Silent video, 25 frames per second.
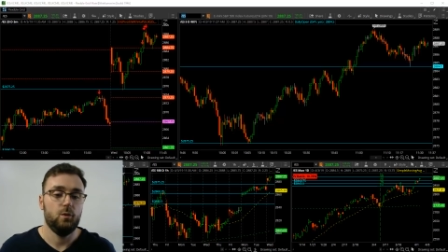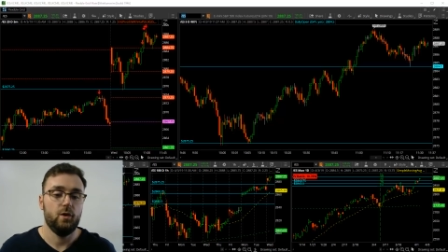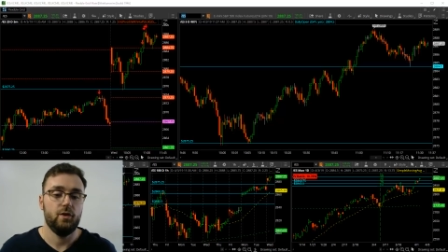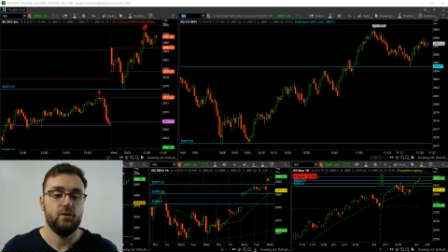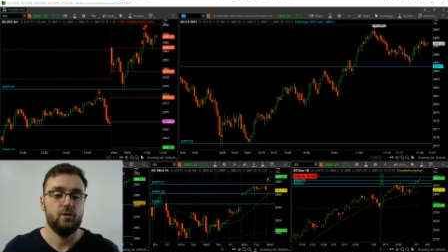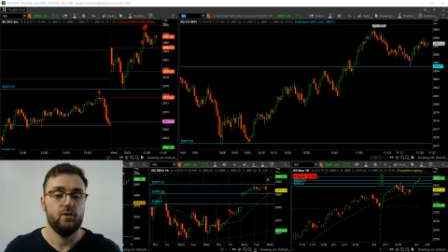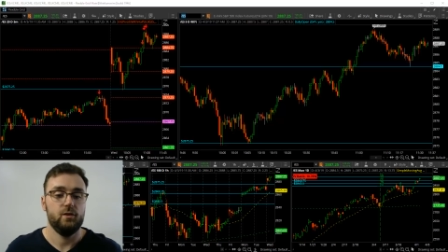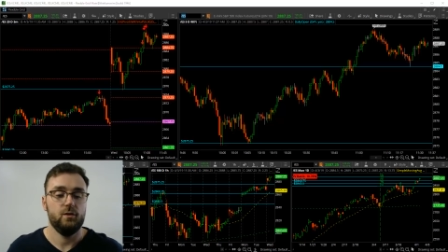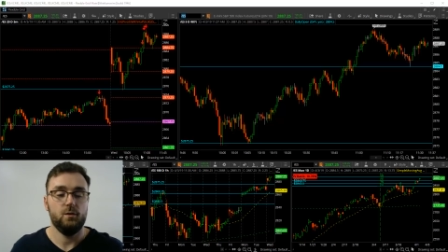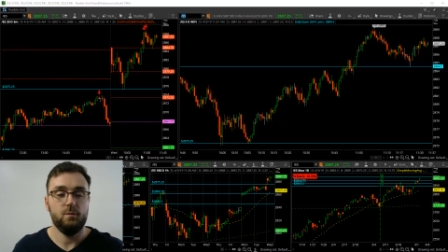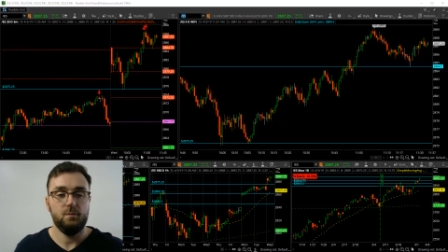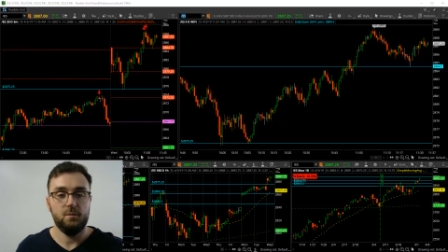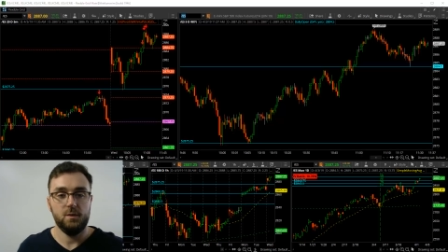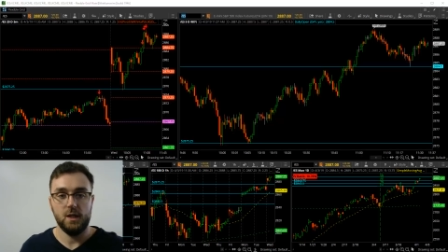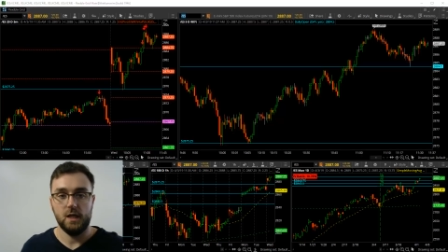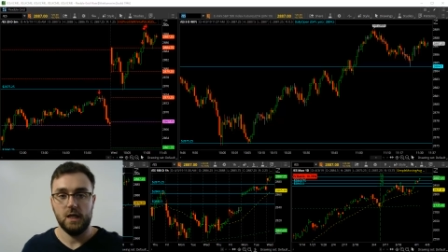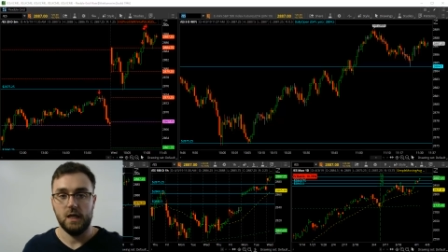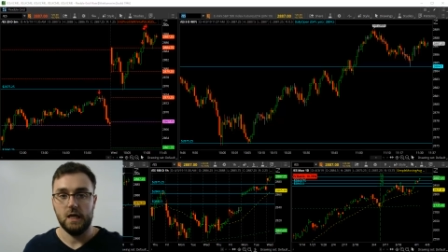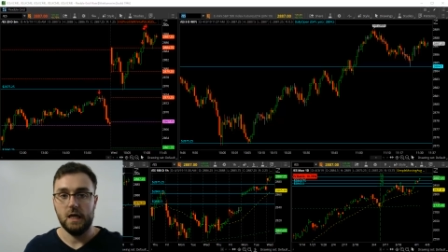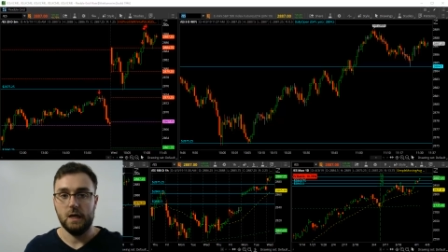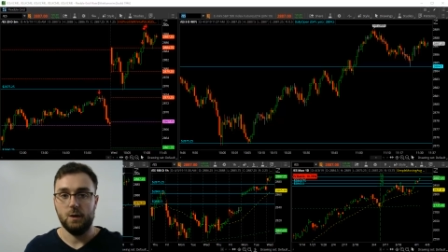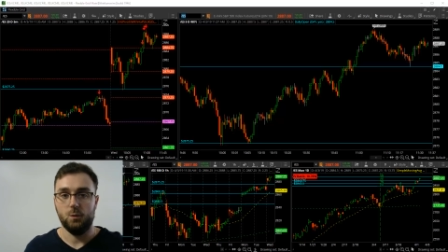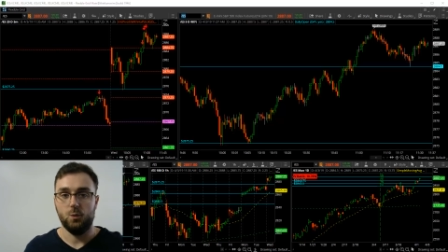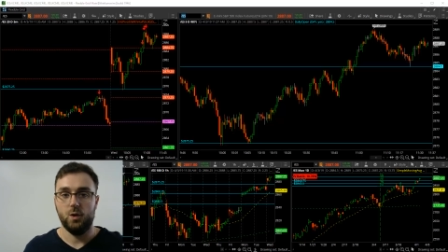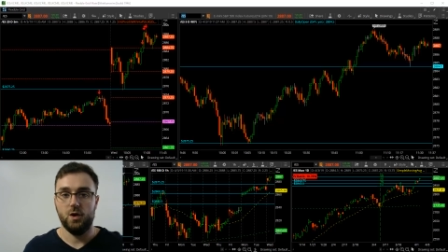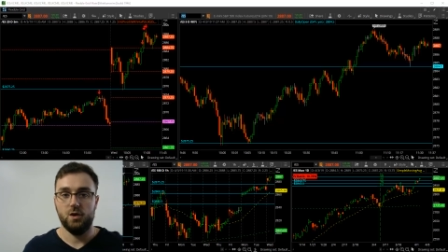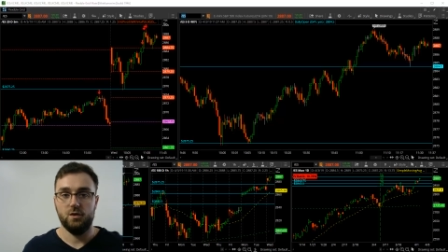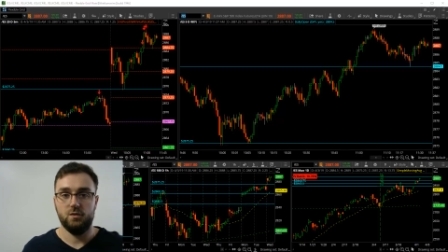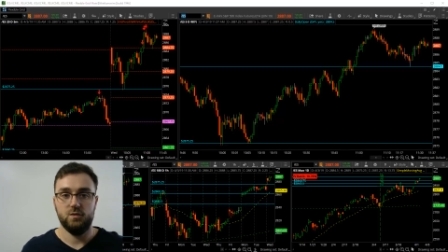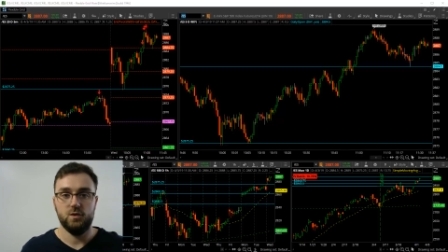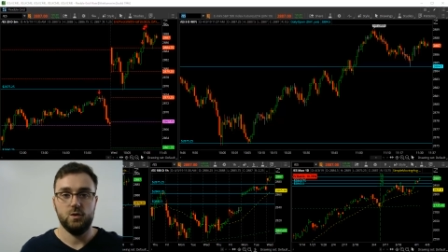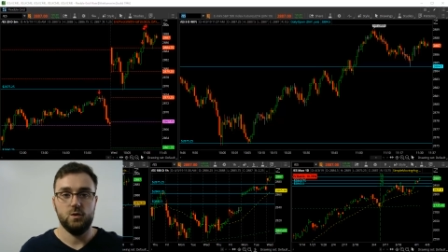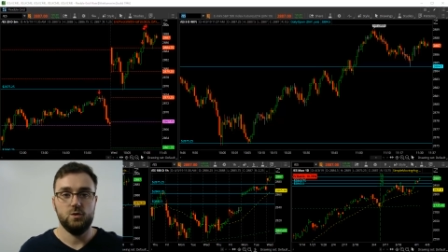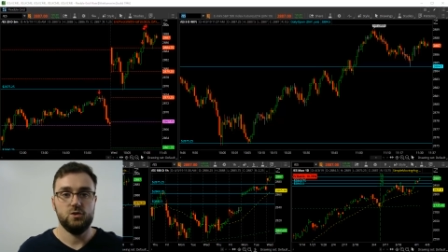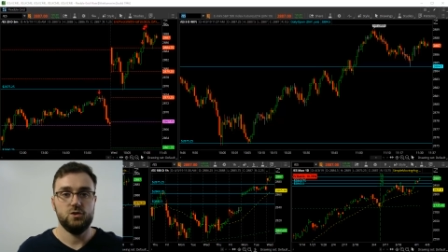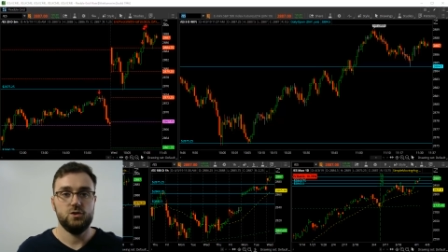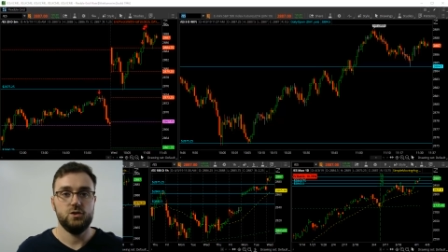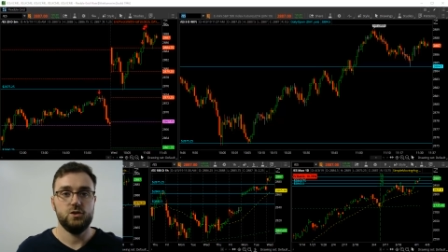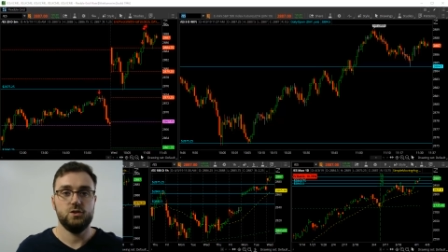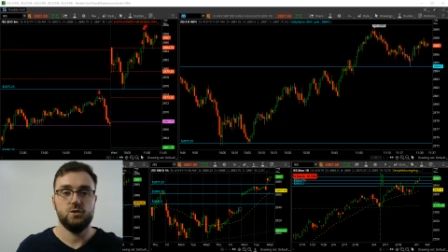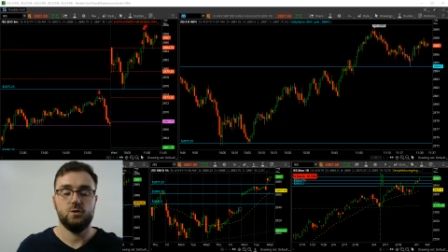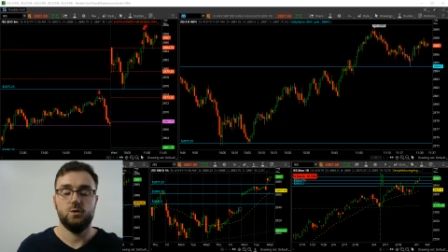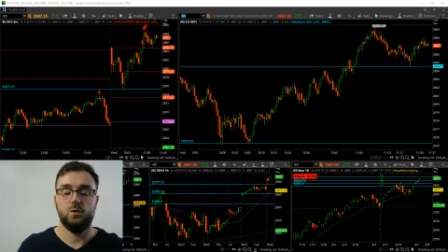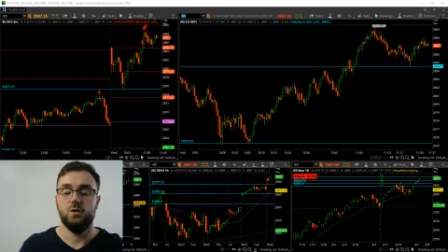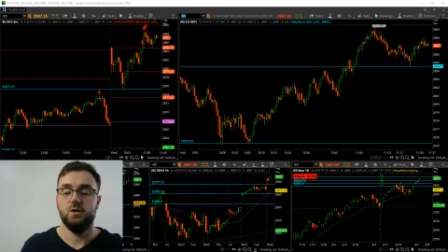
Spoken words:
whether it would be with futures